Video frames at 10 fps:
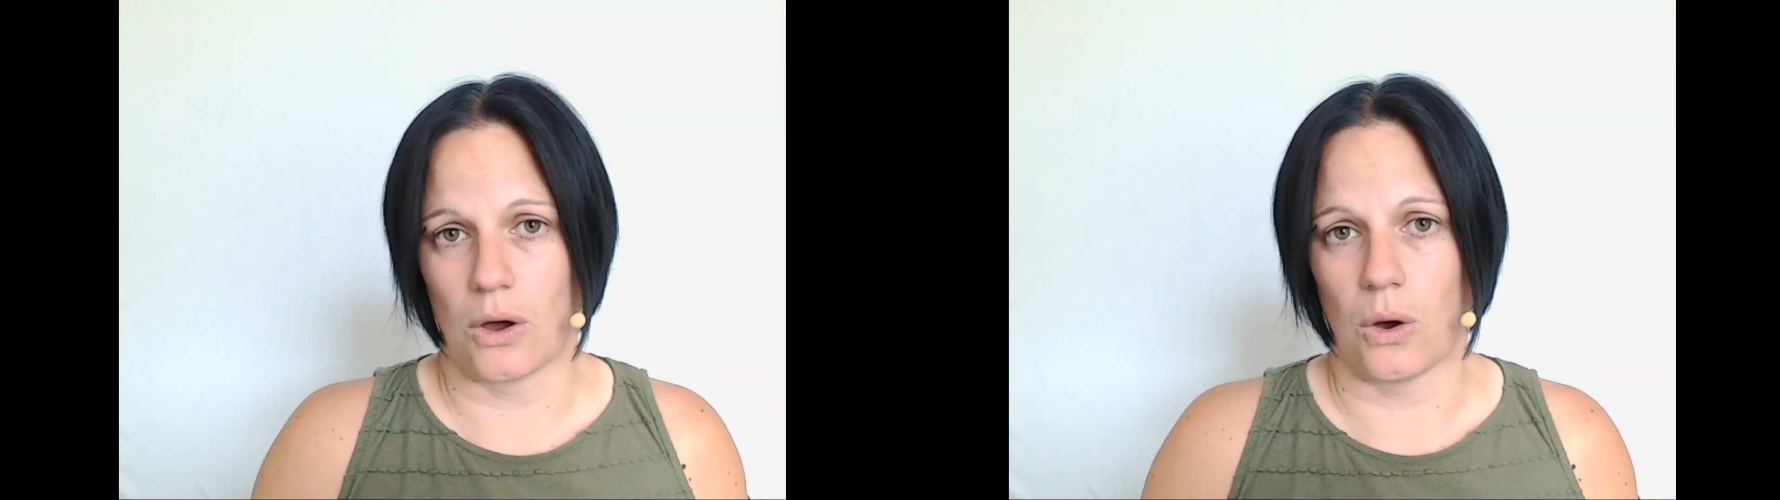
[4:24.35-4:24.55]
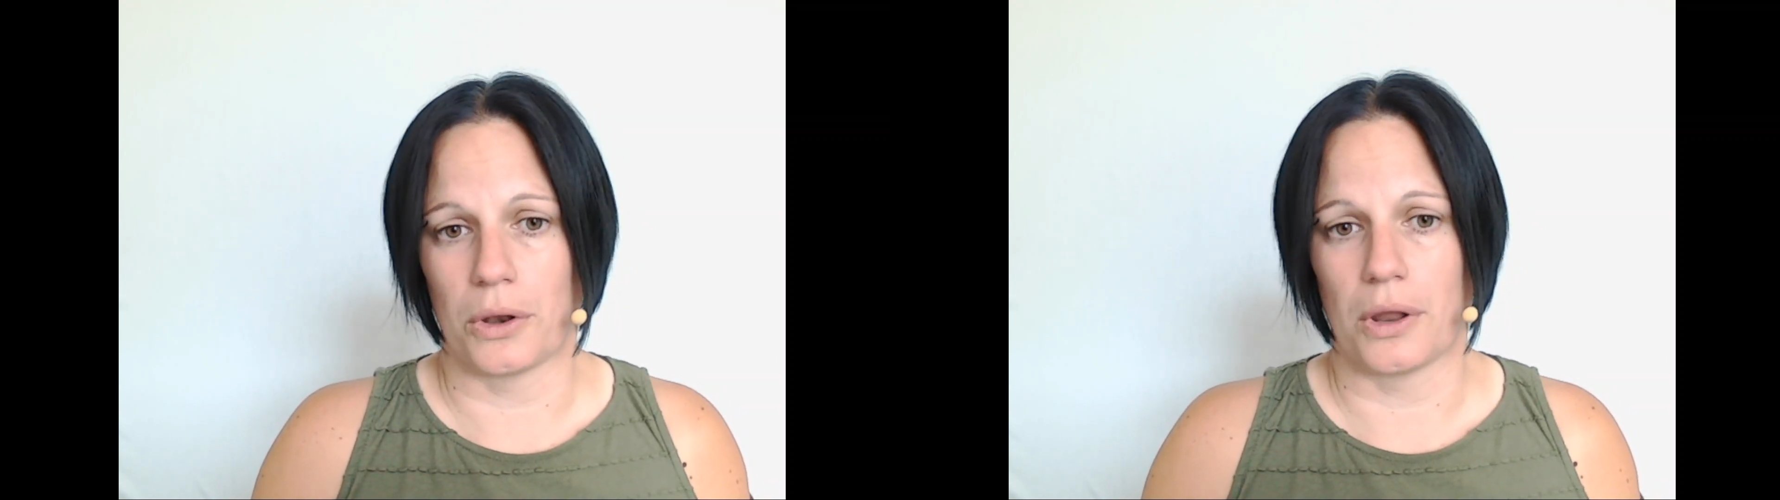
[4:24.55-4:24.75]

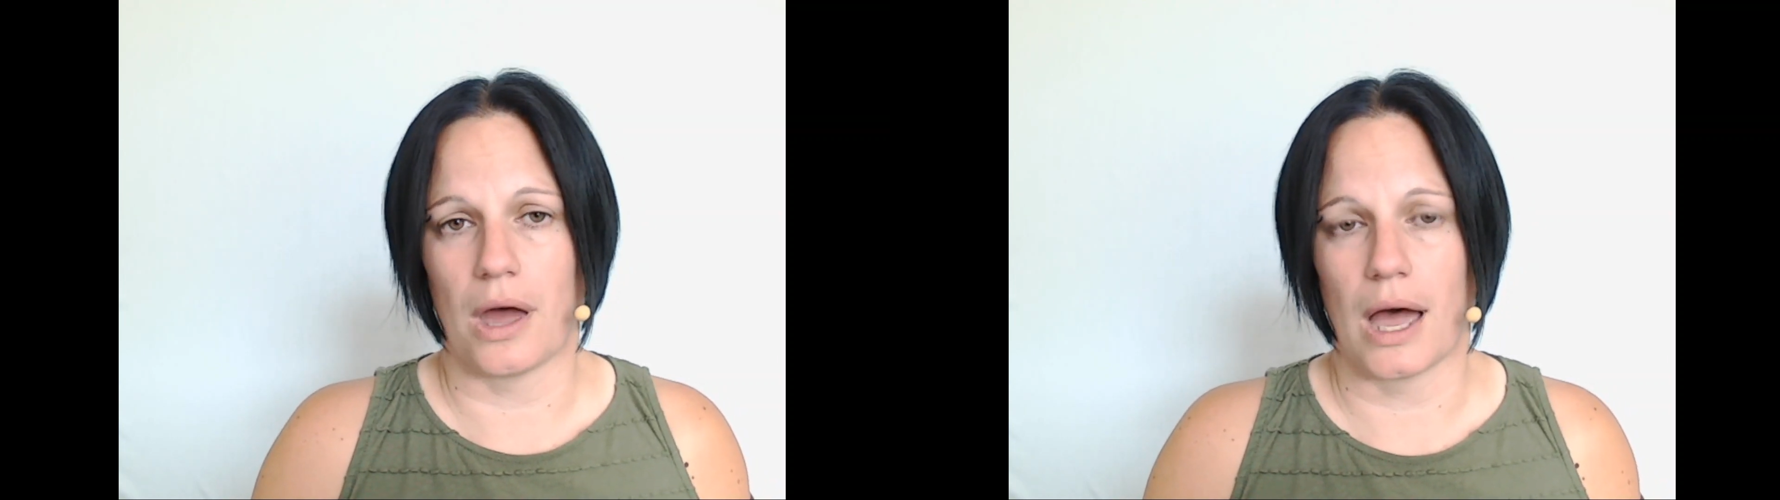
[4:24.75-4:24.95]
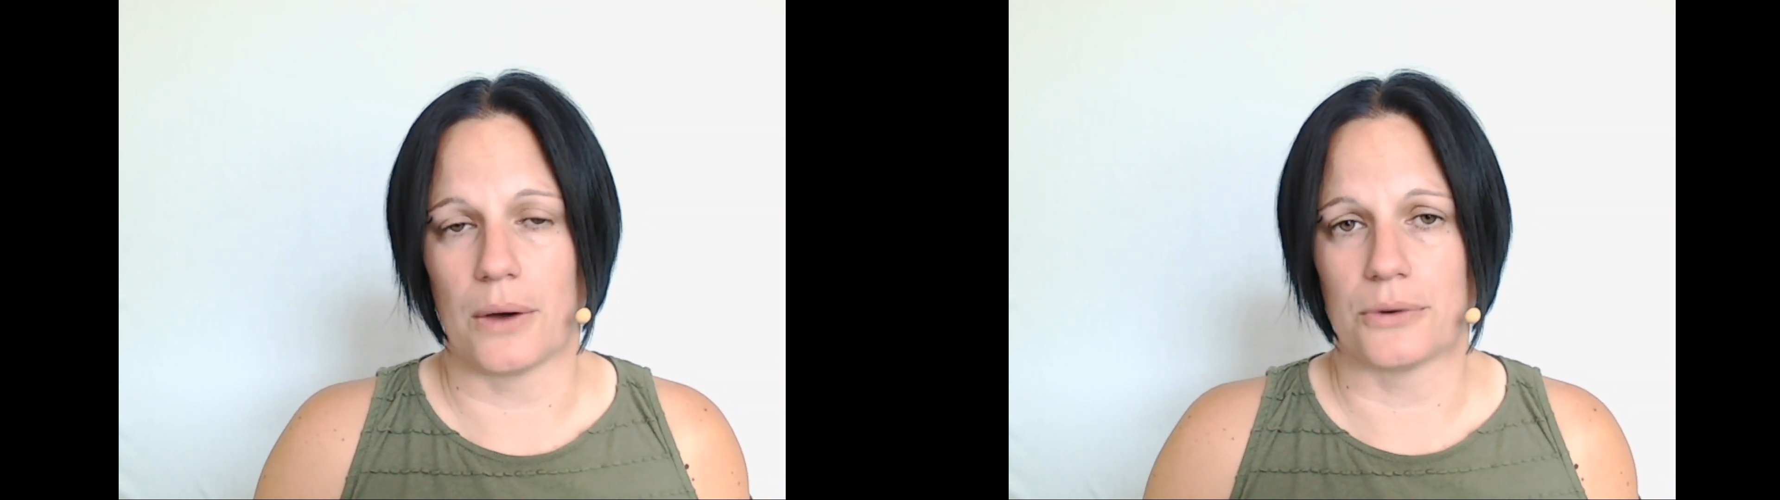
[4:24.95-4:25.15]
on
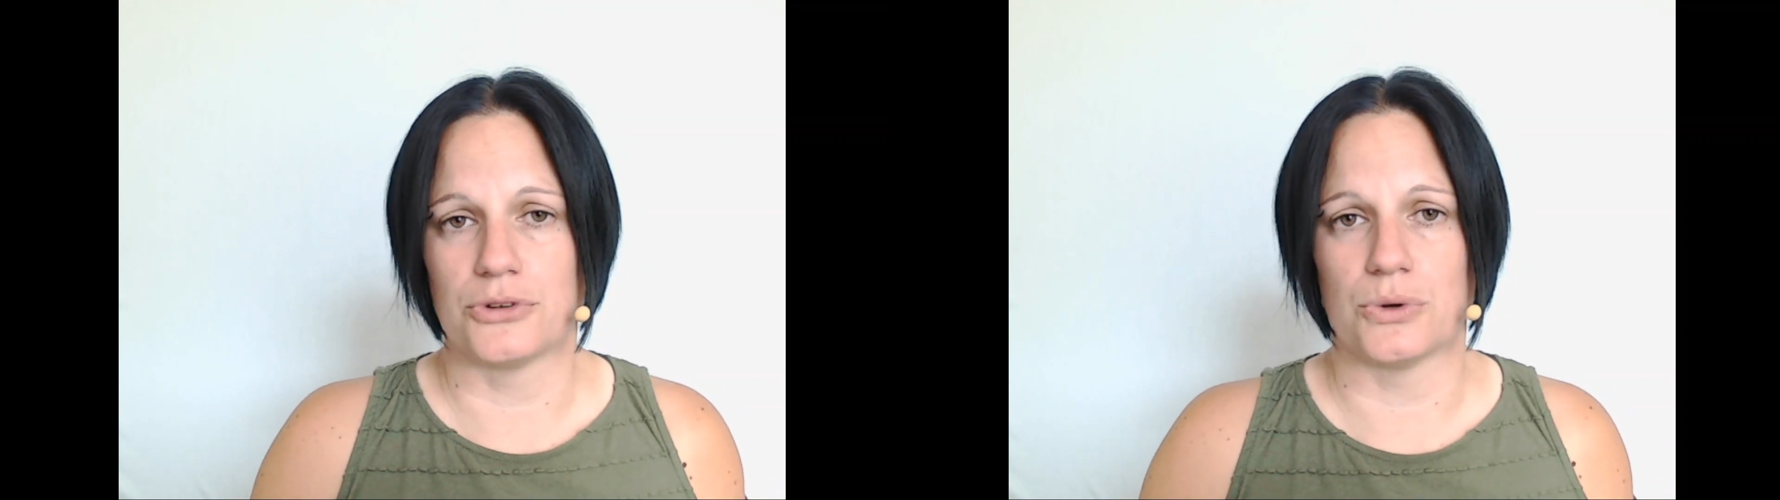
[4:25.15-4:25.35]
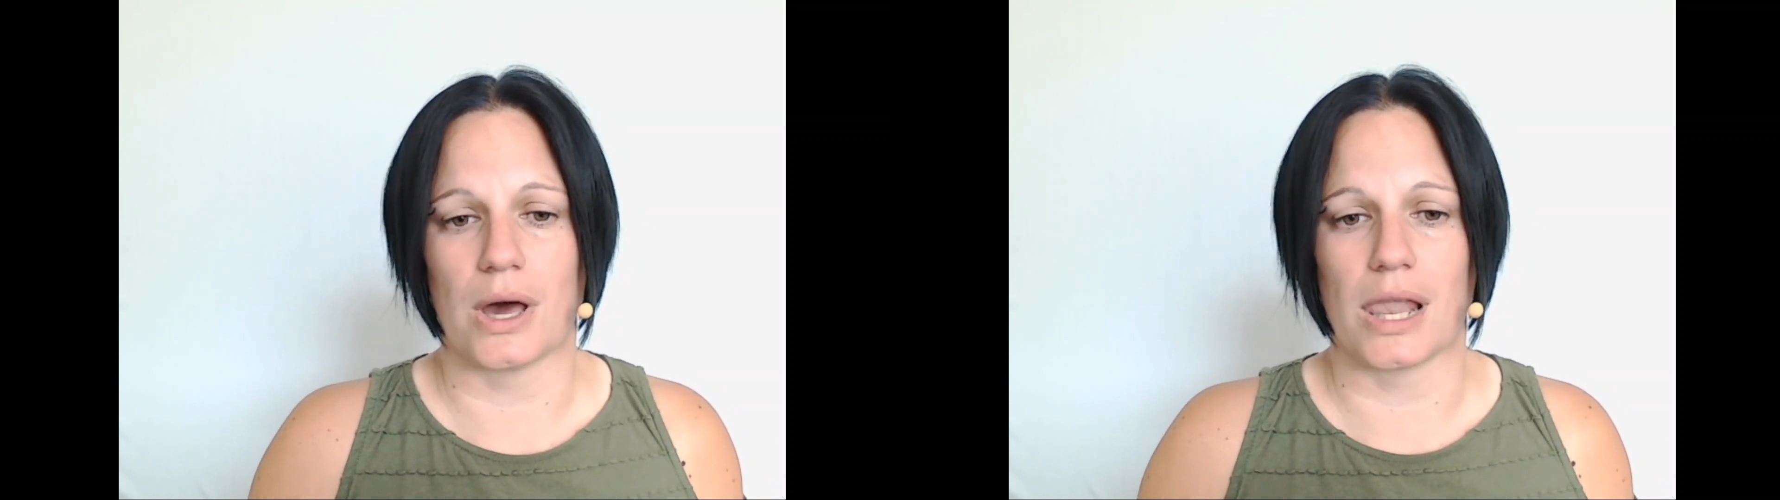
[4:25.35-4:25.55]
how
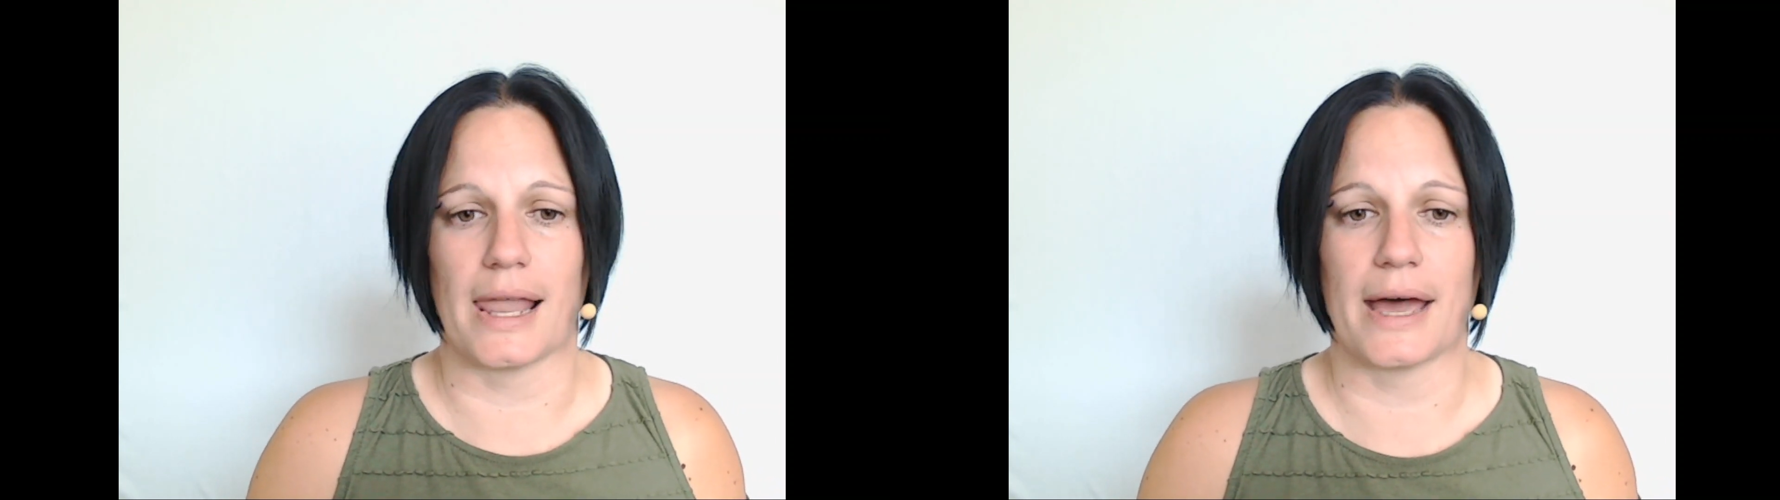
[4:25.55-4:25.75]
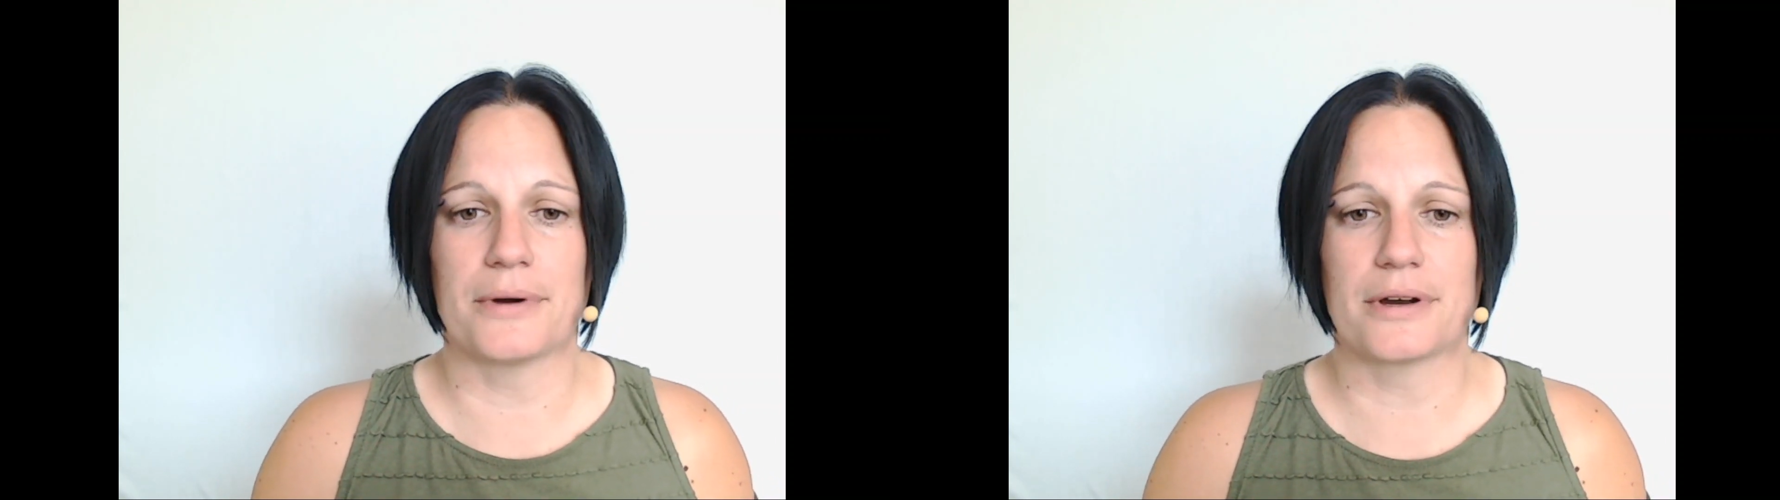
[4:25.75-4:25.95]
to
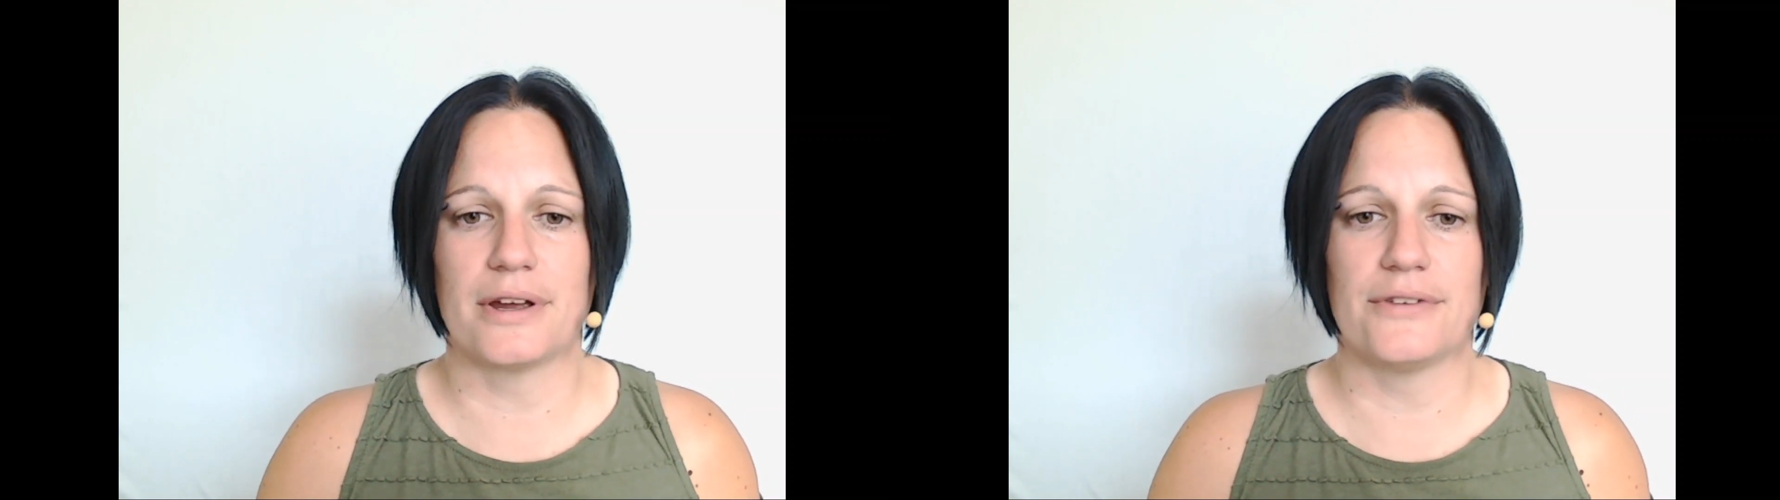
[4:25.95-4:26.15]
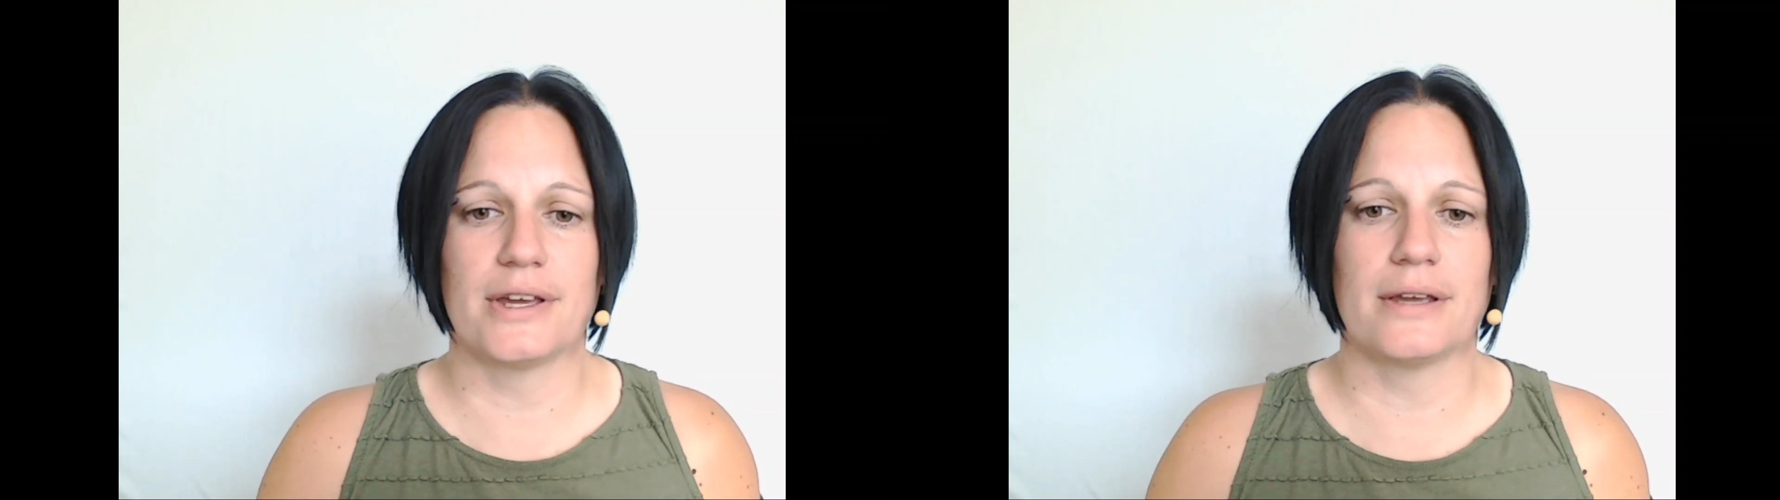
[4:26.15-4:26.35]
allow a
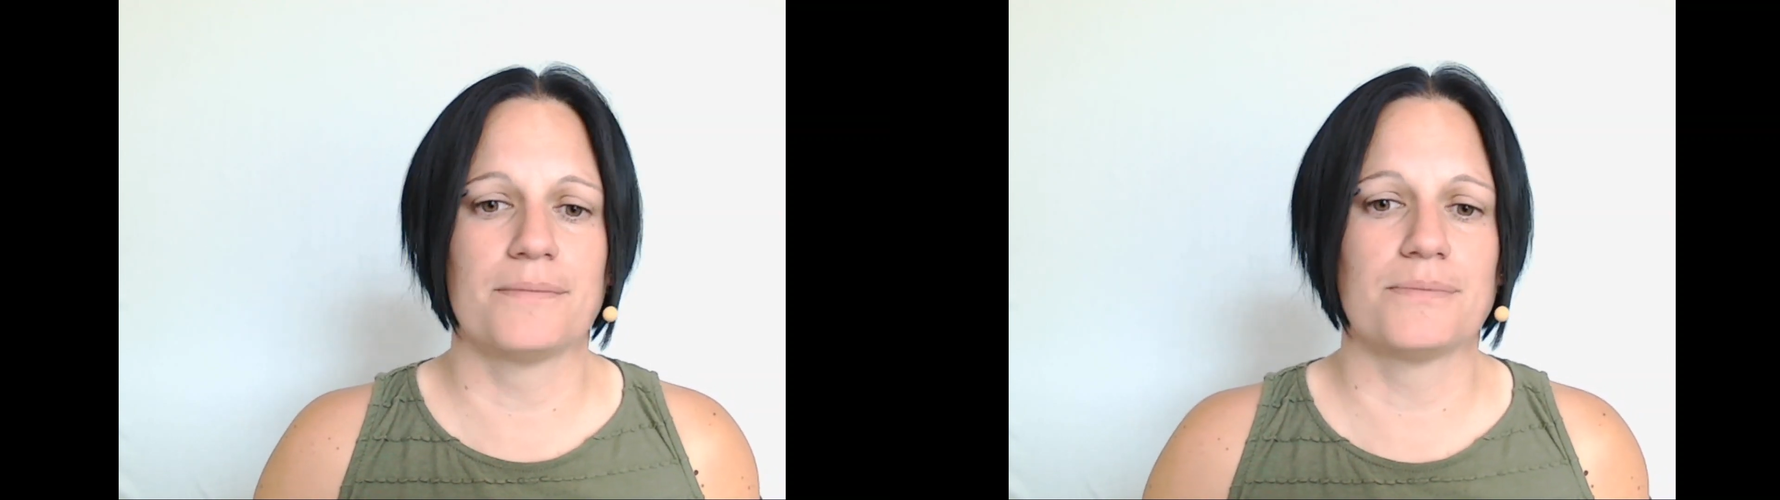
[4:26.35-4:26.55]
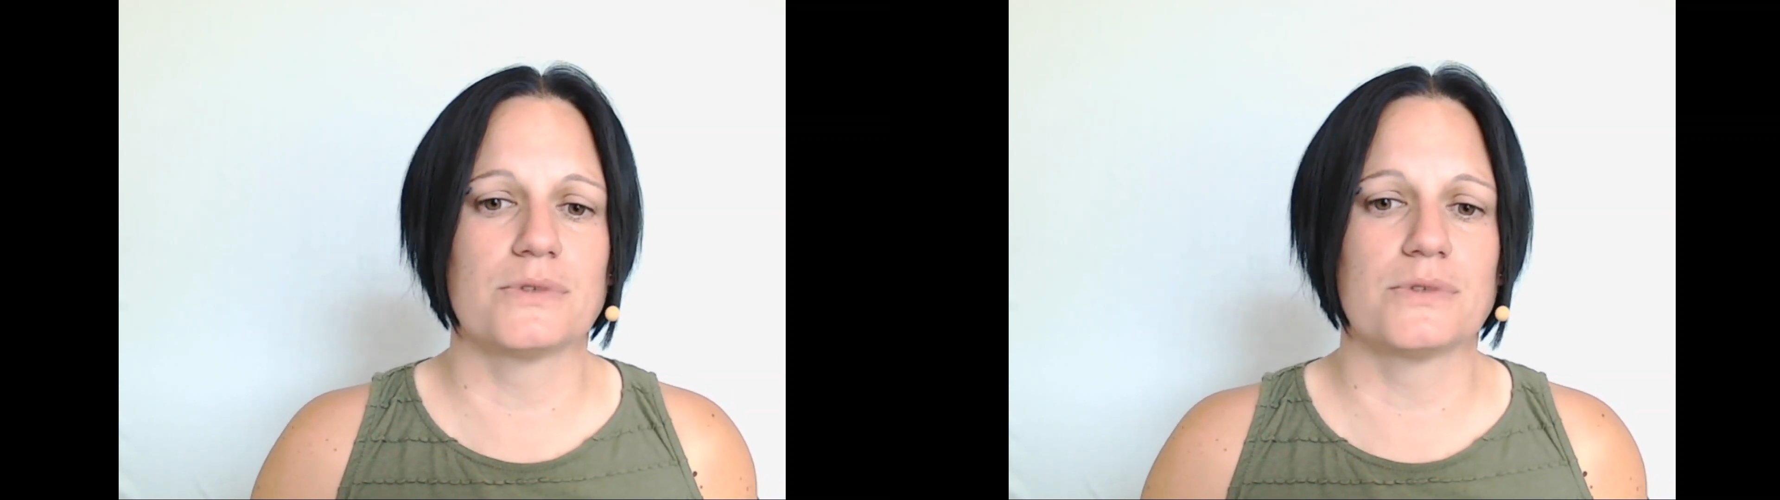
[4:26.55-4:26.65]
craving.